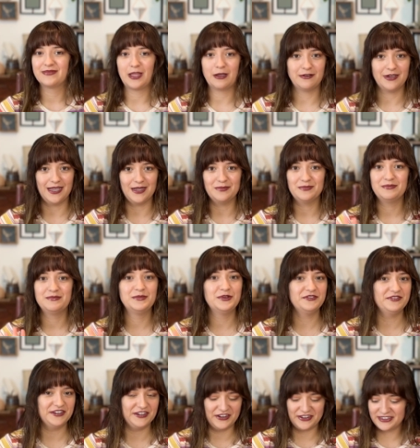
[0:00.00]
Okay,
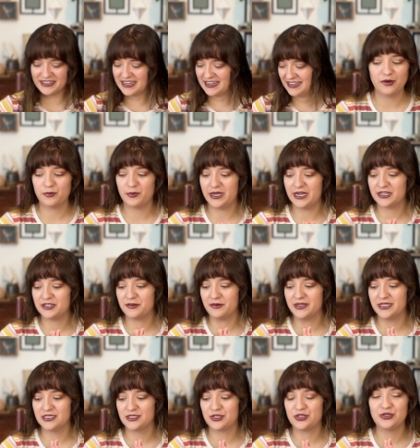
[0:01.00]
moving on. We are
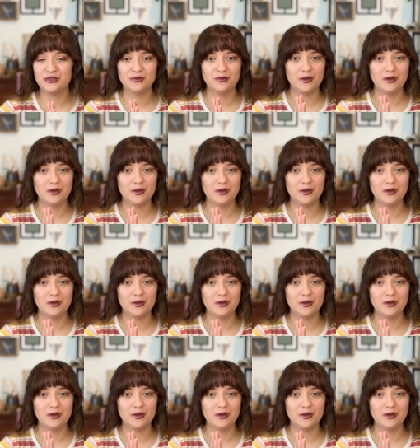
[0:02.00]
going to